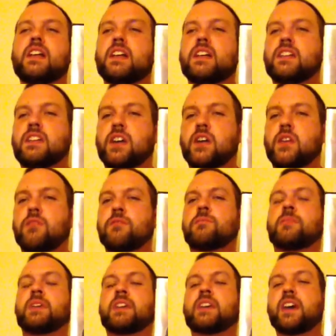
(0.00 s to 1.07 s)
you know,
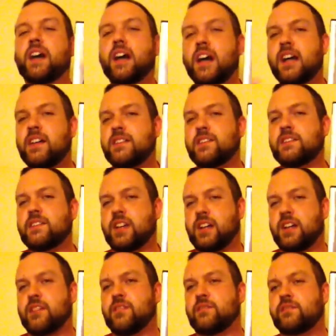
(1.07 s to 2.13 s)
because
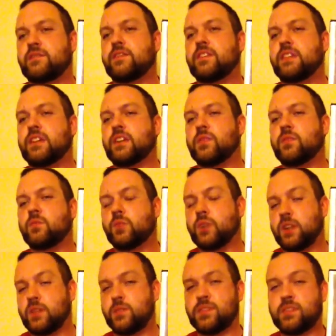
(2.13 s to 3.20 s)
of, you know,
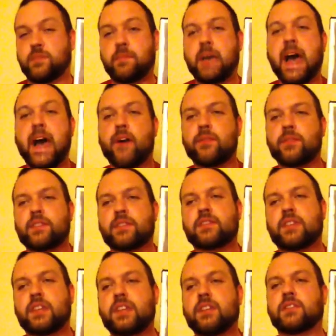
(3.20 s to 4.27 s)
what it was about, this
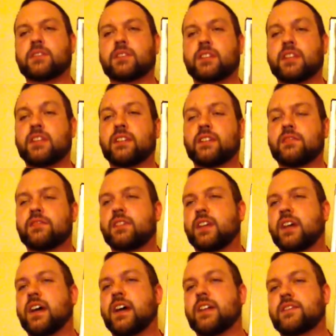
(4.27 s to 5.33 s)
killer killing for
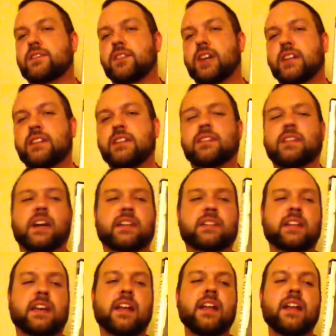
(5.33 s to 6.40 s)
God. So I did like
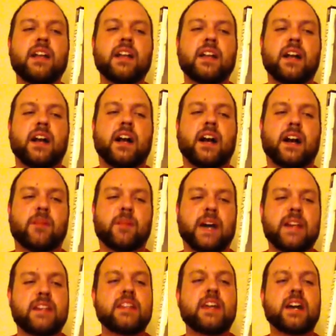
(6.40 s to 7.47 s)
that. I
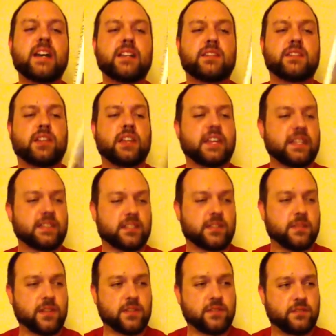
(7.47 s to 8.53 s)
did not get to check out the
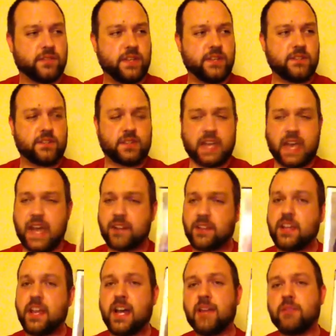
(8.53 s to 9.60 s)
special features yet.
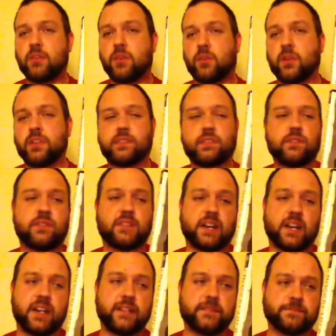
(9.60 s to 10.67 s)
Actually, I'm going to
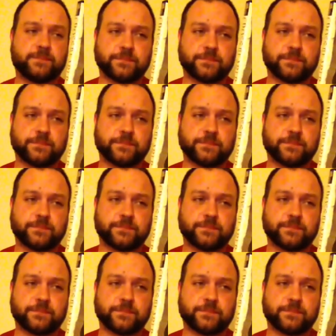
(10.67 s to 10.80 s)
tonight.